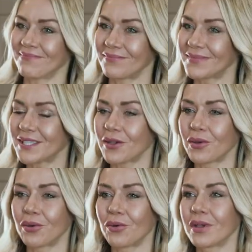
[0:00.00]

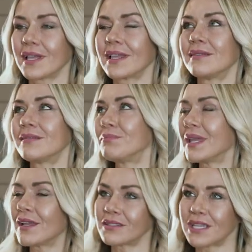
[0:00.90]
So,
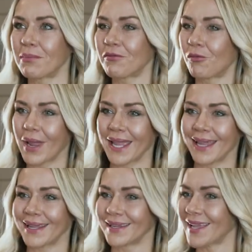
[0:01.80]
being on top of
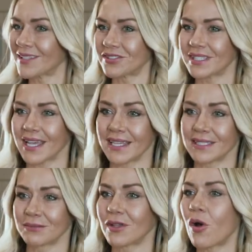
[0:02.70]
weight and exercise,
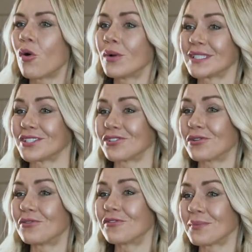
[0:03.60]
it was always a
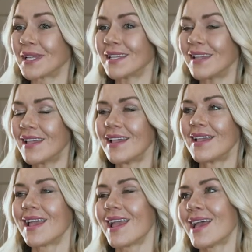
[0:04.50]
struggle for me.
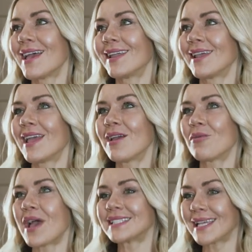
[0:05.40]
And
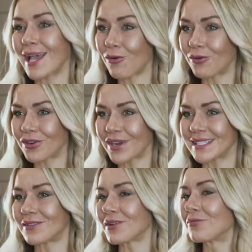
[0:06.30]
as I got older, I
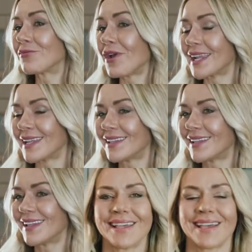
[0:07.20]
started running.
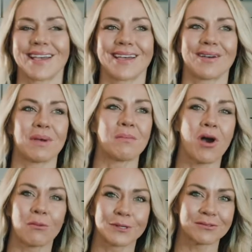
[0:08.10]
Um, my
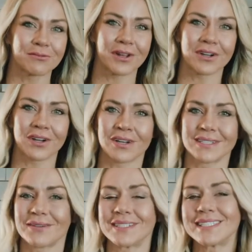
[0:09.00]
mom was a runner,
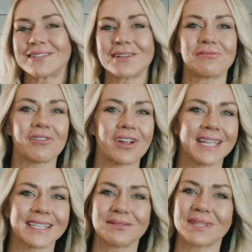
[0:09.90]
and so I just started
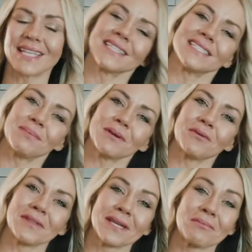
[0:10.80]
running, doing like the
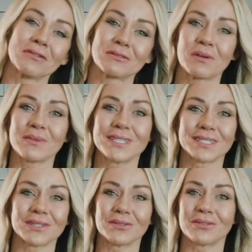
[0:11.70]
typical thing most women
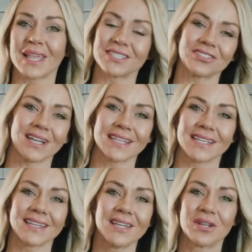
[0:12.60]
do, like trying
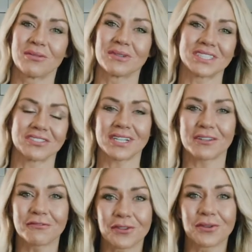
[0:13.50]
to restrict
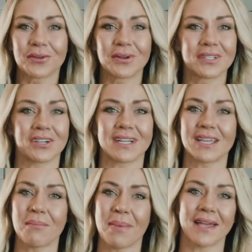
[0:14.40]
food, trying to
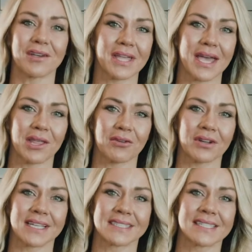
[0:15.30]
cut back on
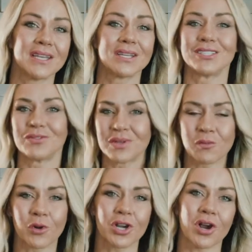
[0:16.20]
calories,
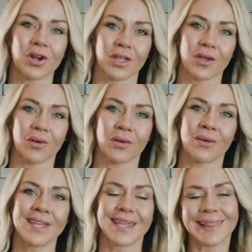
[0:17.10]
doing more cardio.
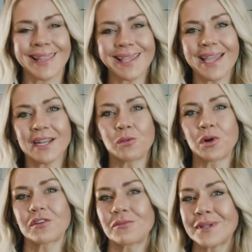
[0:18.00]
And that kind of
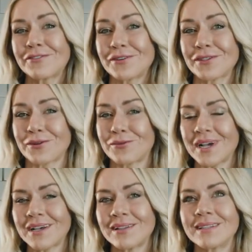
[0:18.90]
worked for me for a little
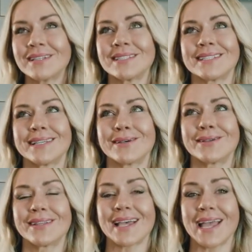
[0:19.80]
while
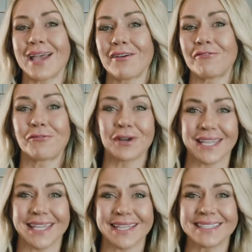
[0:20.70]
until I have four
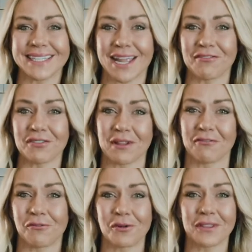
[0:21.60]
kids. And after my
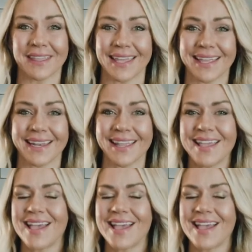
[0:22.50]
fourth kid,